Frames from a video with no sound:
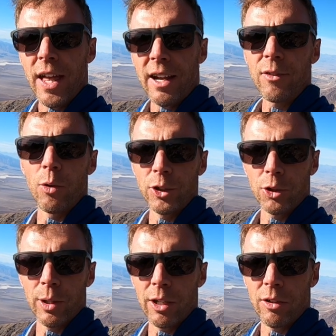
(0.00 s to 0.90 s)
That, of
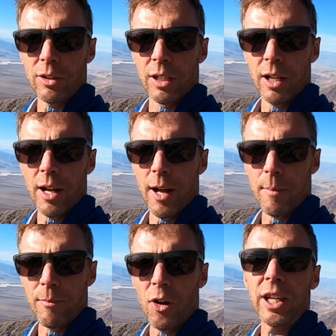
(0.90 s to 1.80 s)
course, triggered
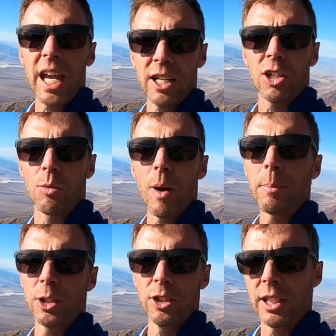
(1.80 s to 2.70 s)
volcanic
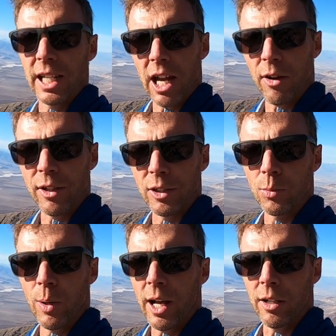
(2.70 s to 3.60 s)
eruptions in the area
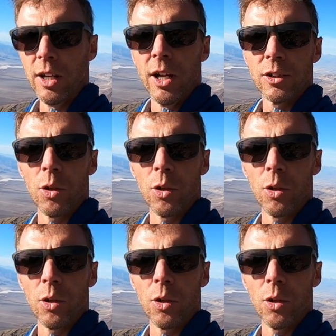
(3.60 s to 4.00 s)
as well.